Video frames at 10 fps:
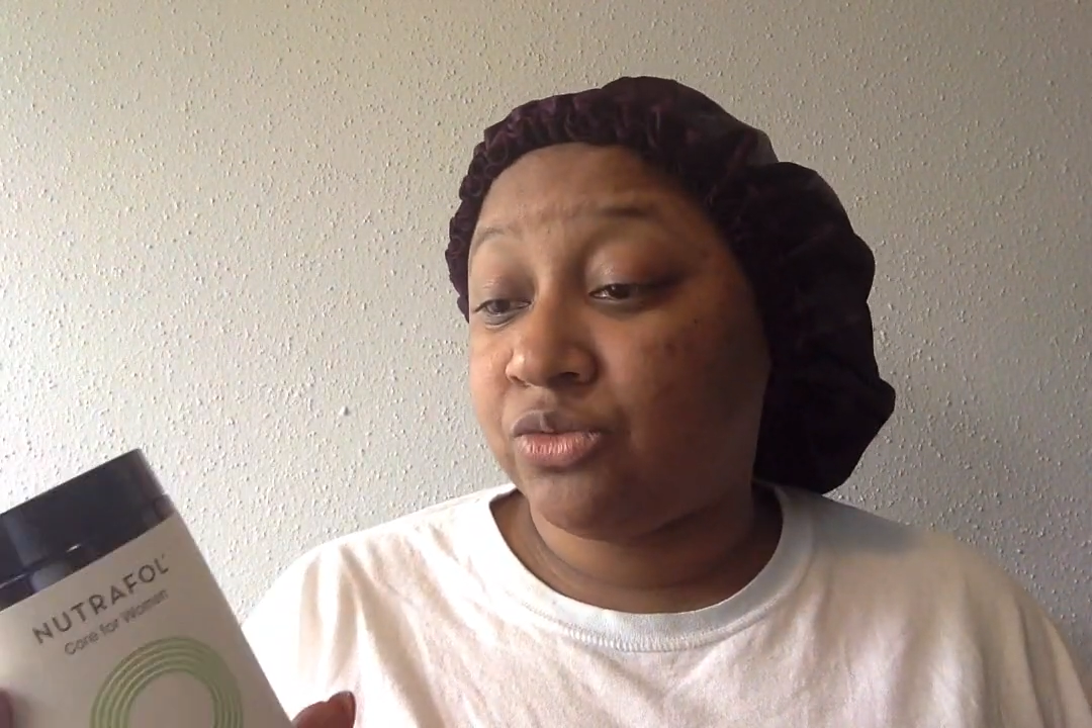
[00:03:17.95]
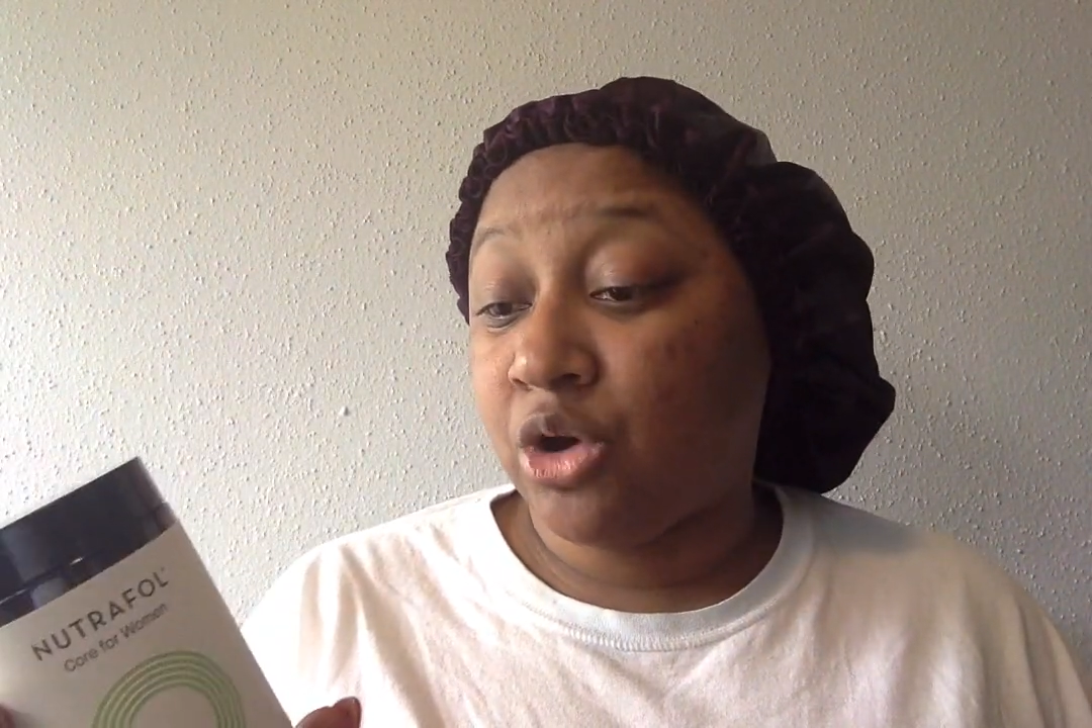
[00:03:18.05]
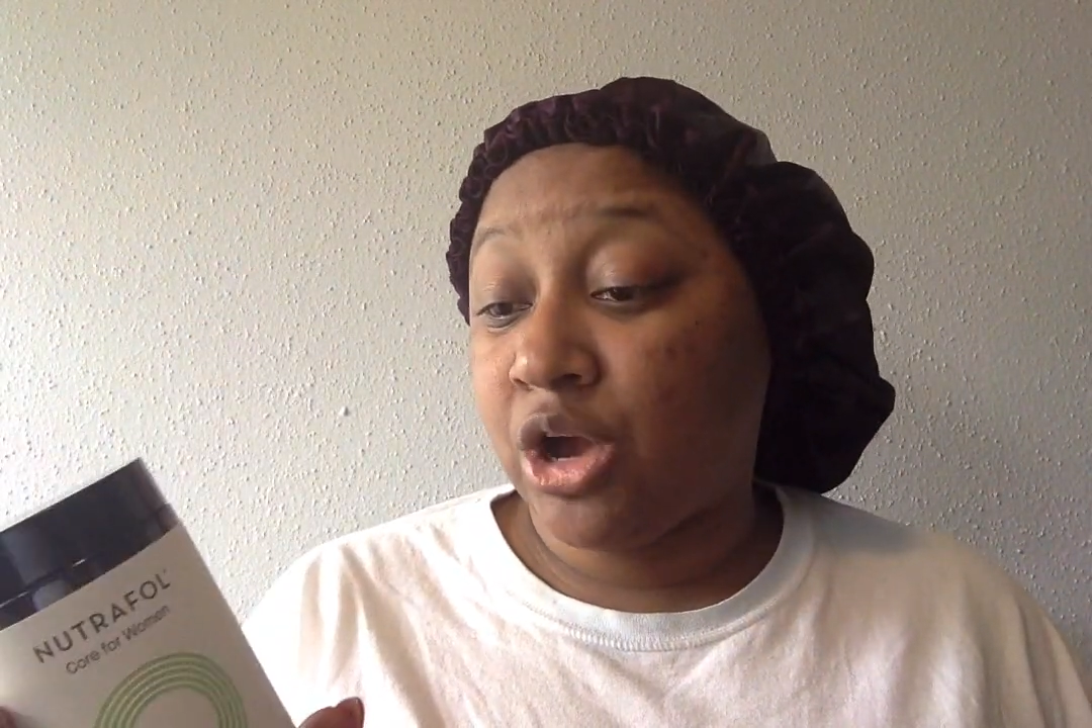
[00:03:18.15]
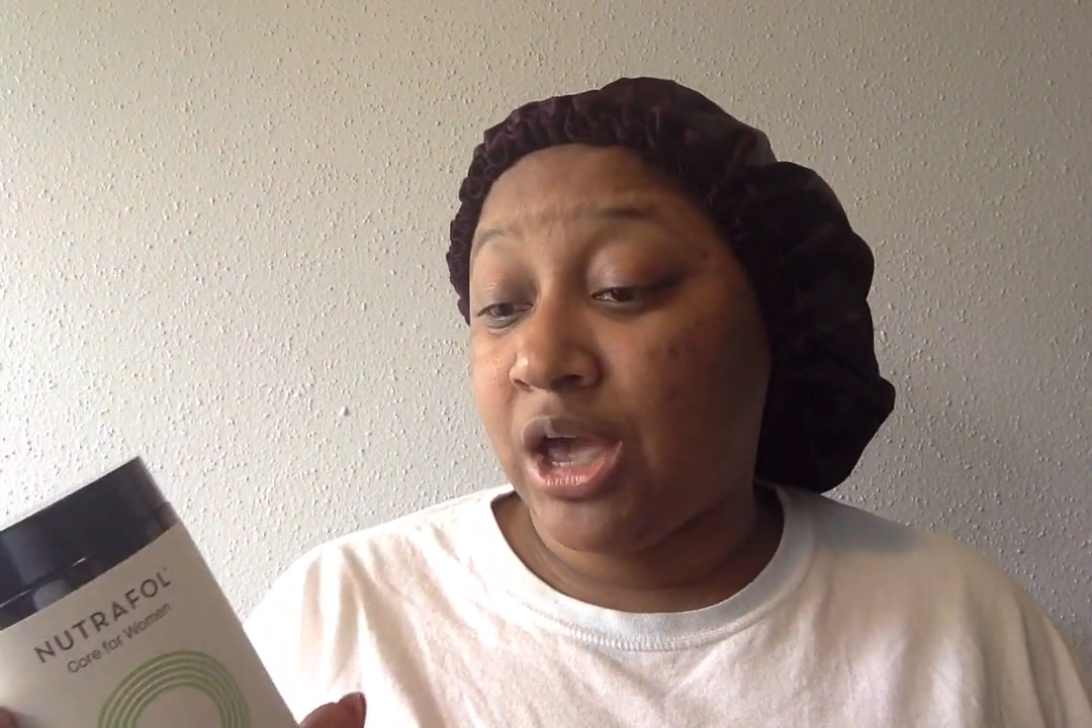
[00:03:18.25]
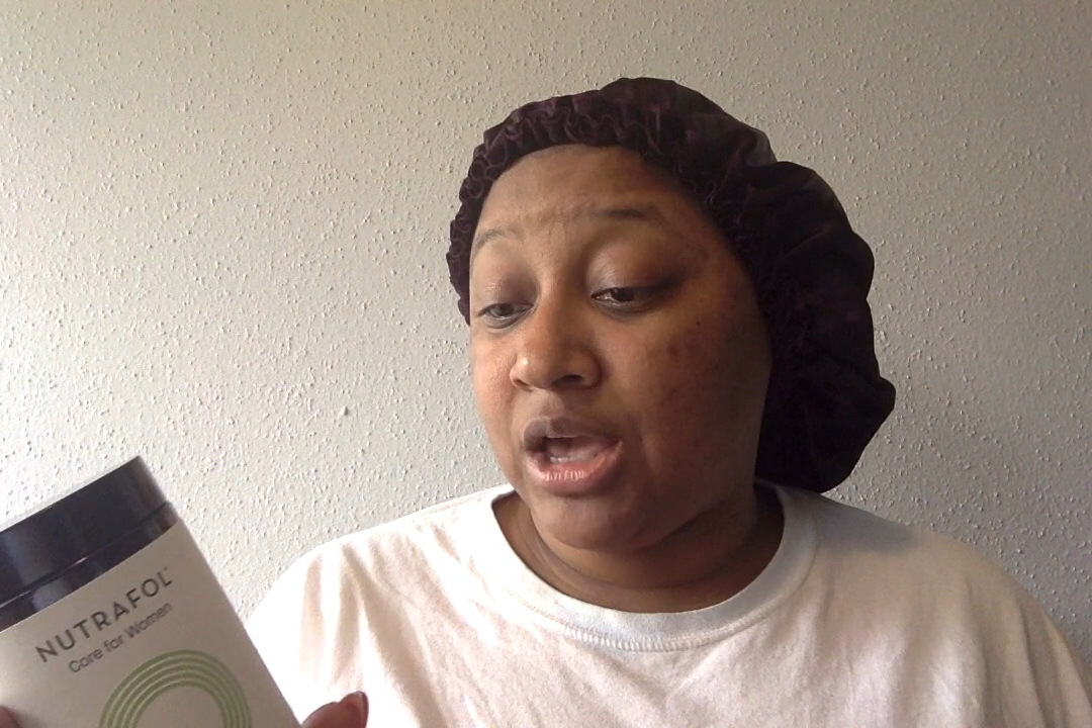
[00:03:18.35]

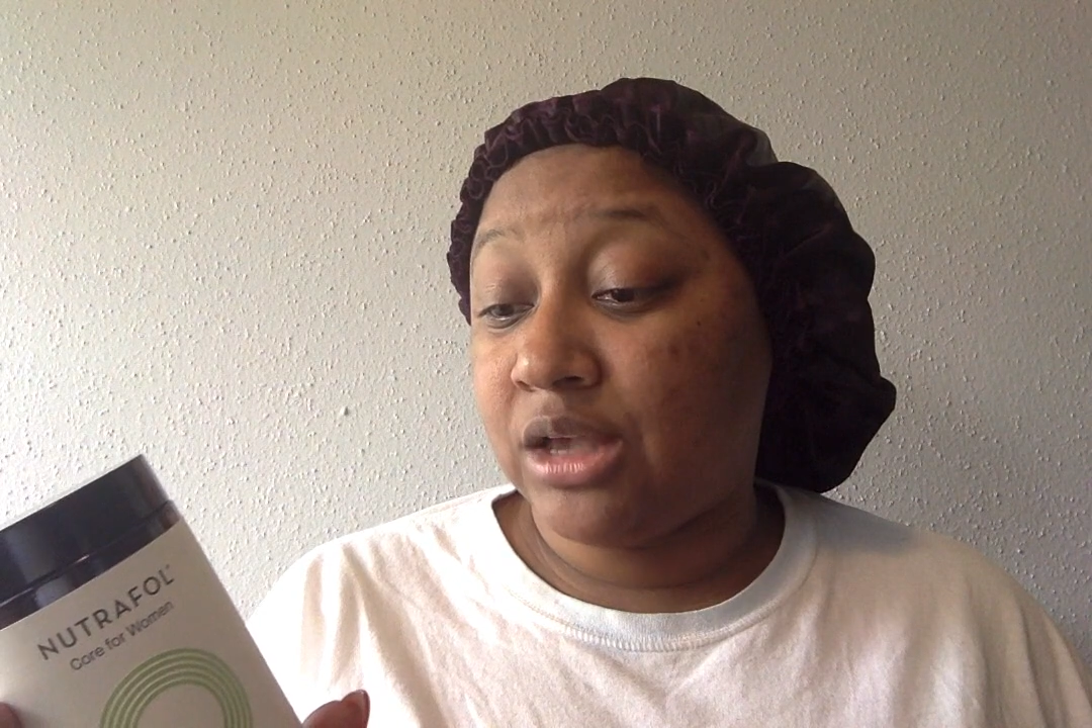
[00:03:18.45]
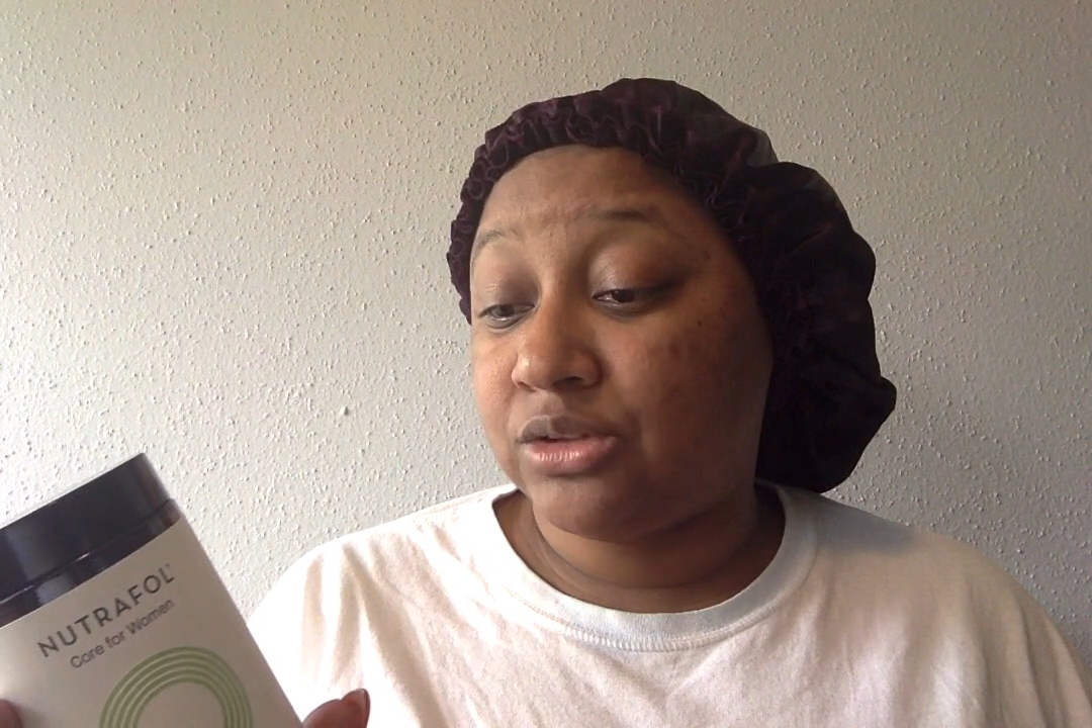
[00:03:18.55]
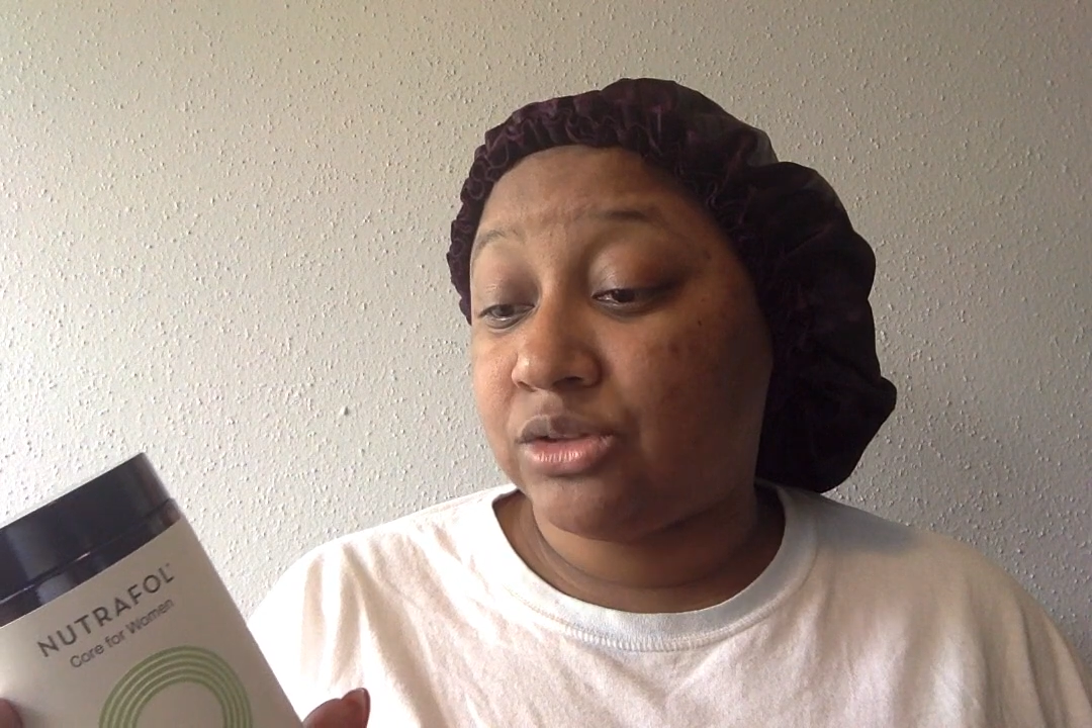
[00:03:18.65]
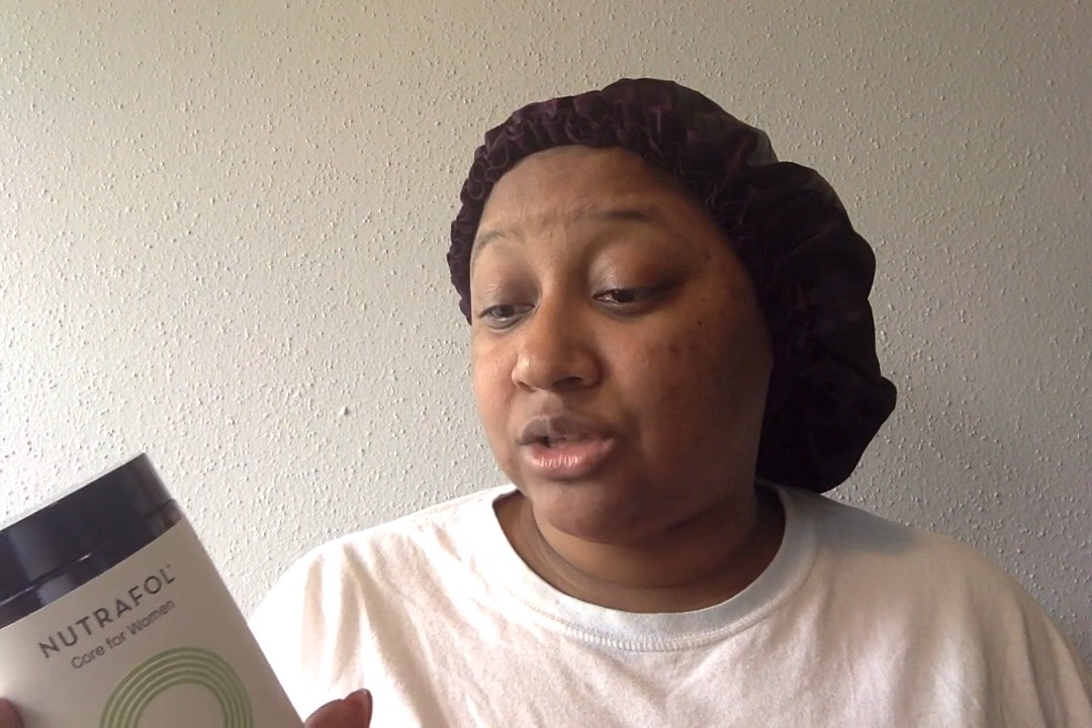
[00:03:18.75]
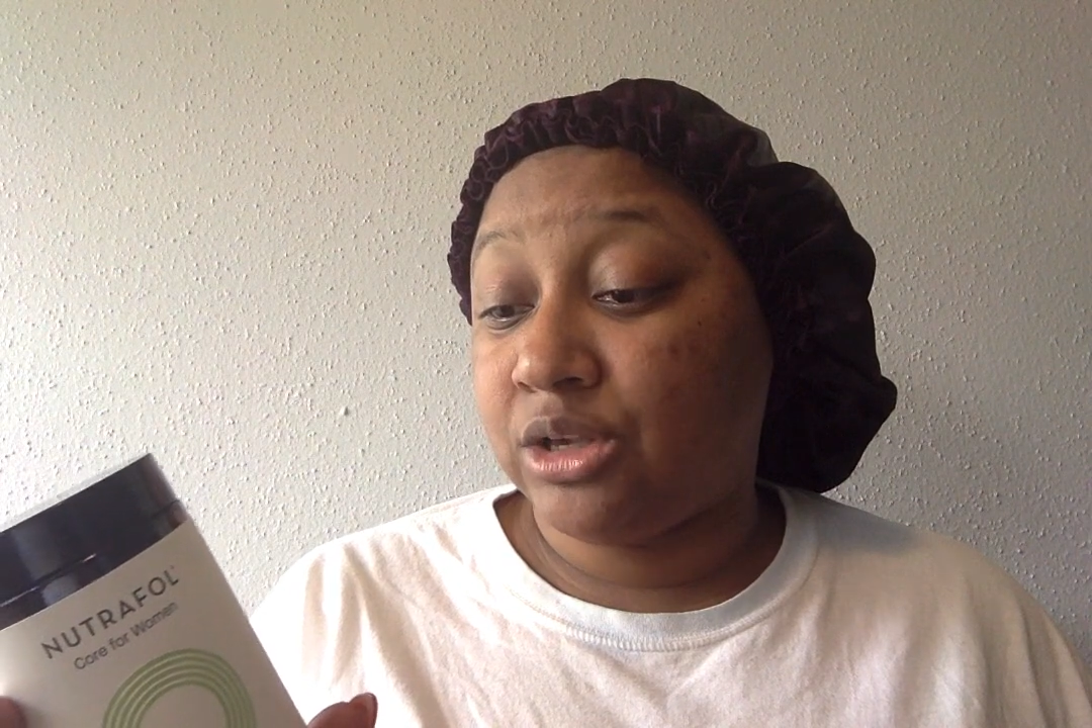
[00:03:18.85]
far
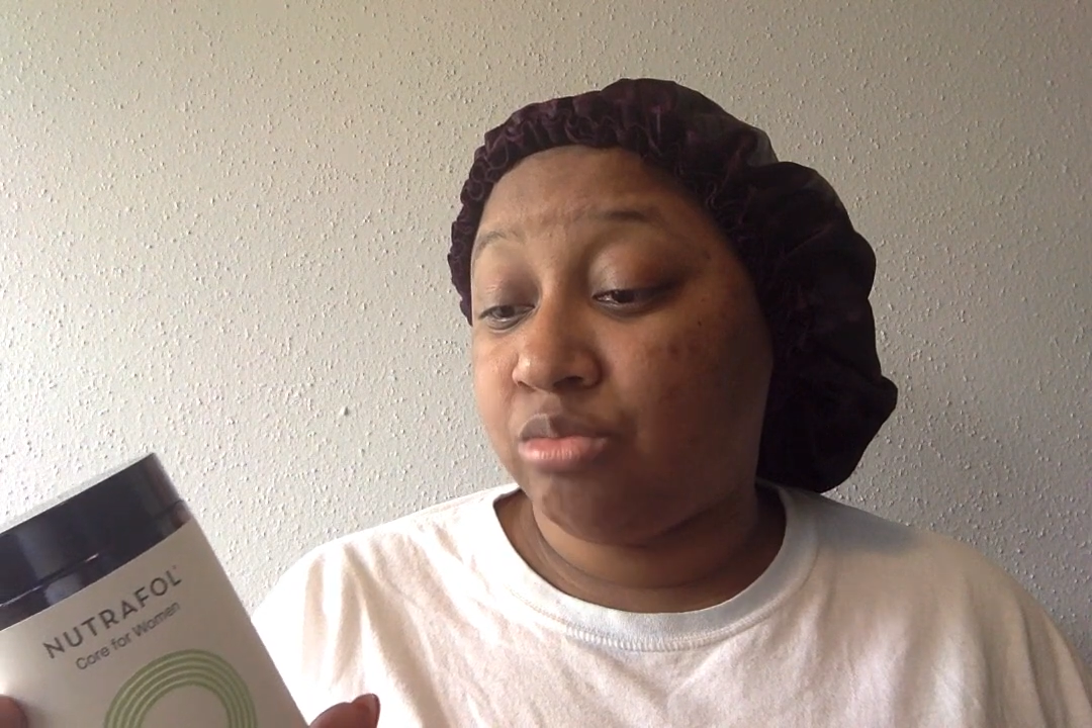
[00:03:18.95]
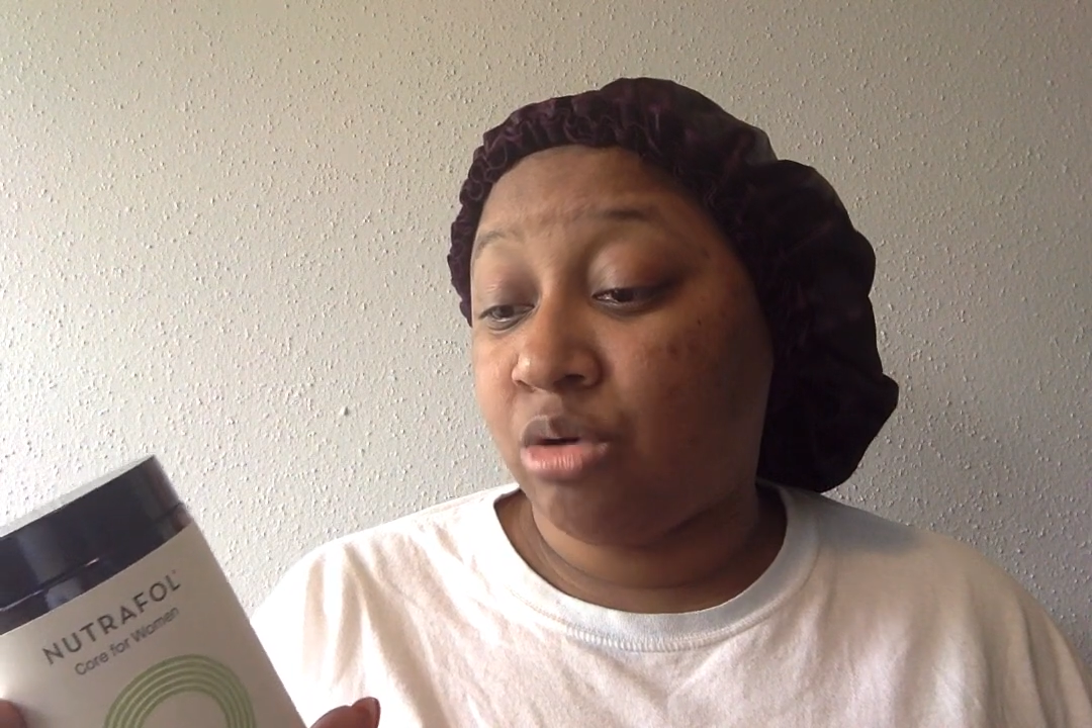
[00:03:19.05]
as the